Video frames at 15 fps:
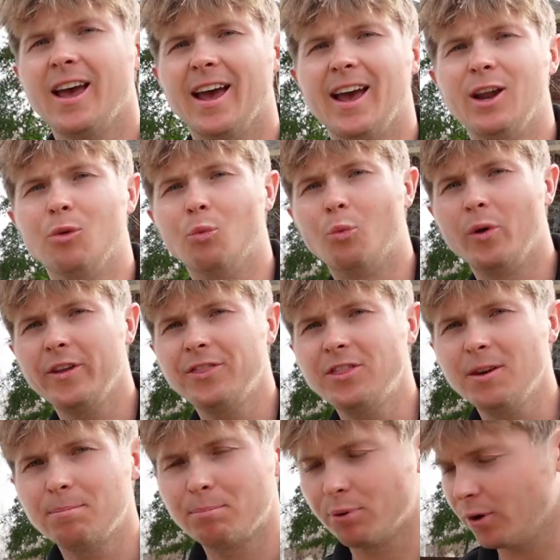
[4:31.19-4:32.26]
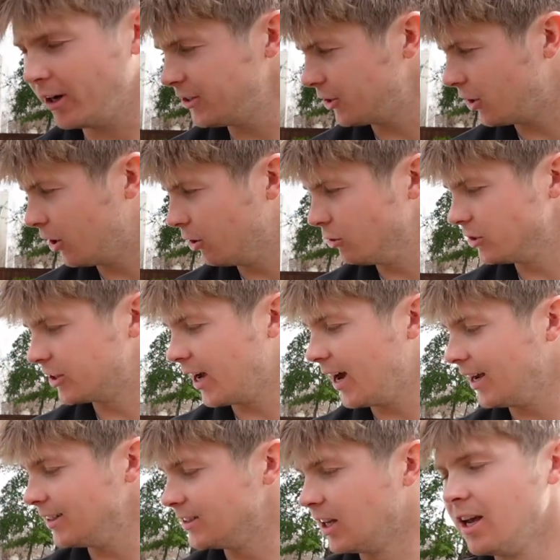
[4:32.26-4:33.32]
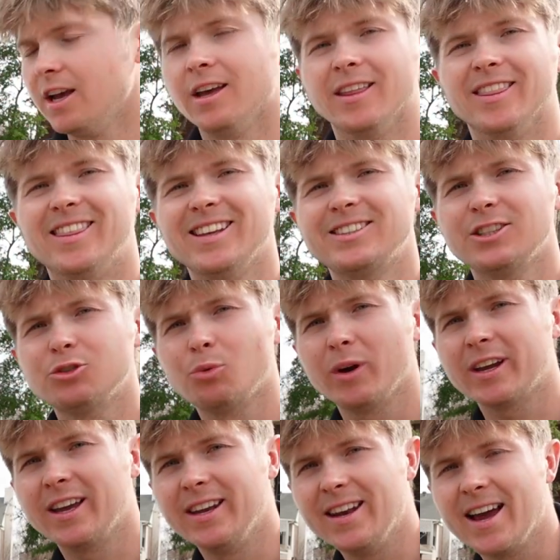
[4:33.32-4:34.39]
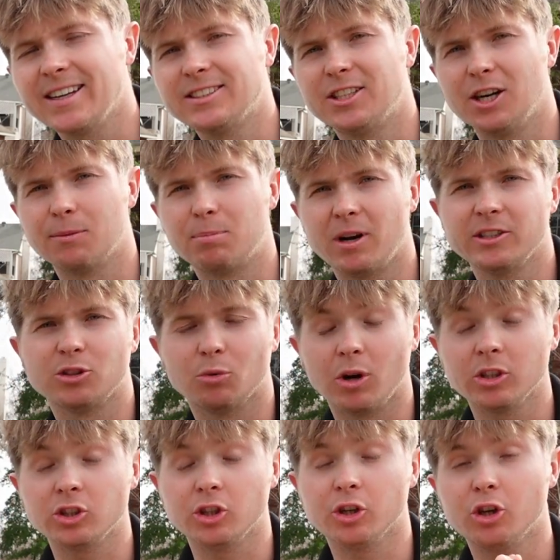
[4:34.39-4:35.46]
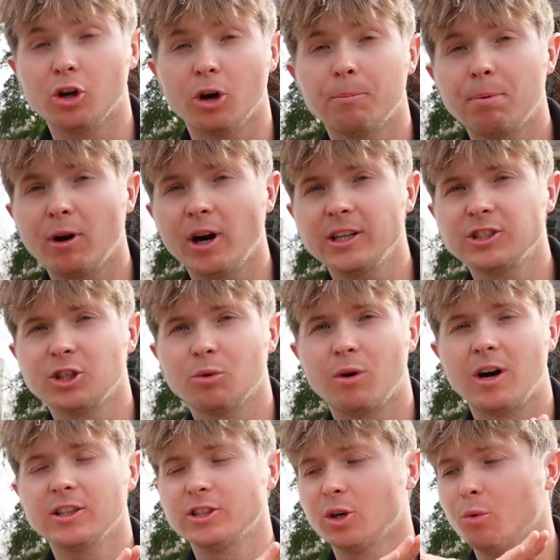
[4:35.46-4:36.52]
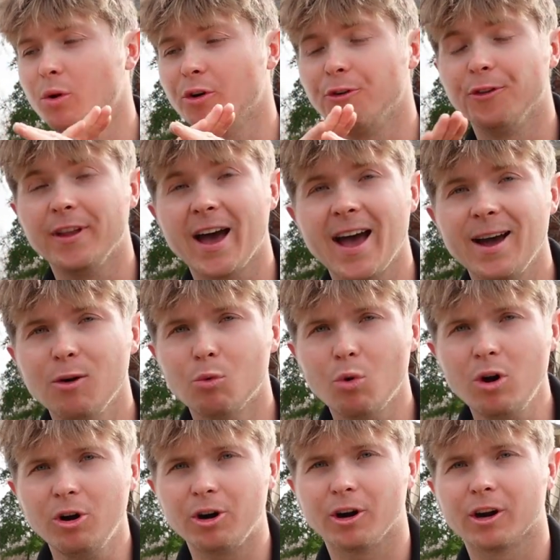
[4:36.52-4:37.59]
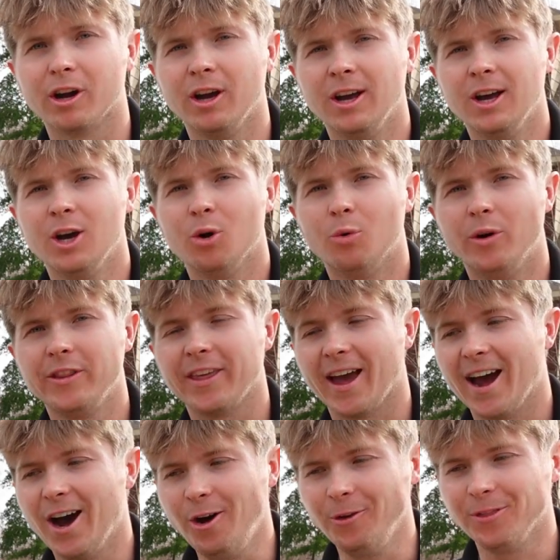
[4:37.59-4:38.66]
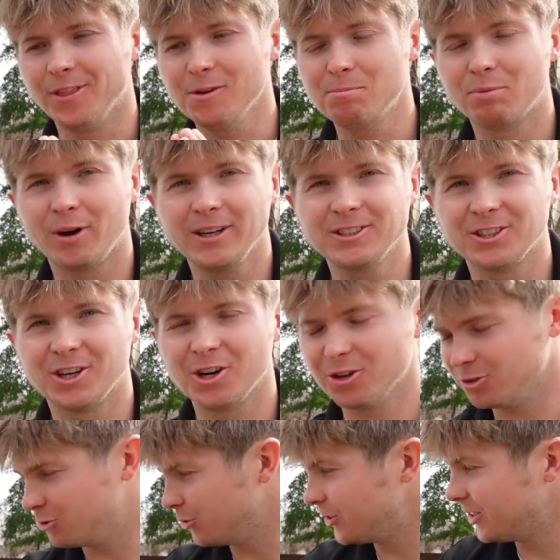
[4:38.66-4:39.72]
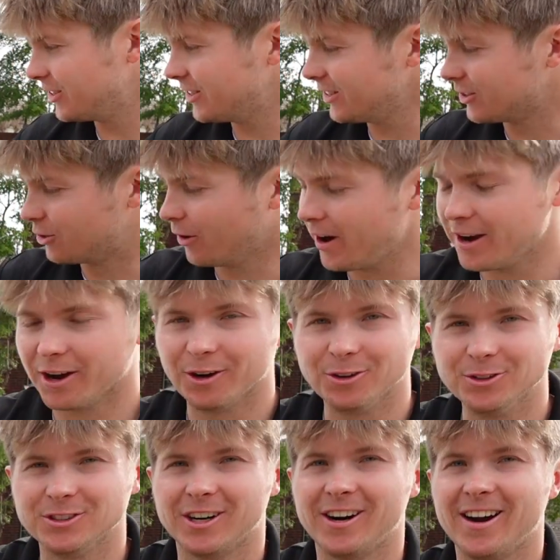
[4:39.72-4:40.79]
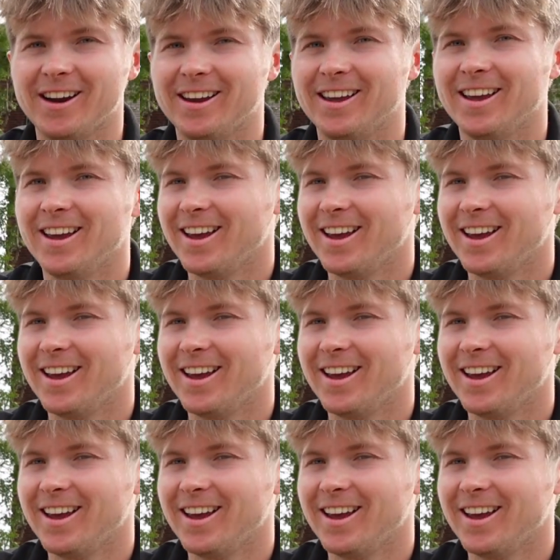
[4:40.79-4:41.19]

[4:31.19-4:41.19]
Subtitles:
And with the pressure hose, guys, this is what connects to your pressure washer. Your pressure washer will not work without the pressure hose, which is this gray hose, all right?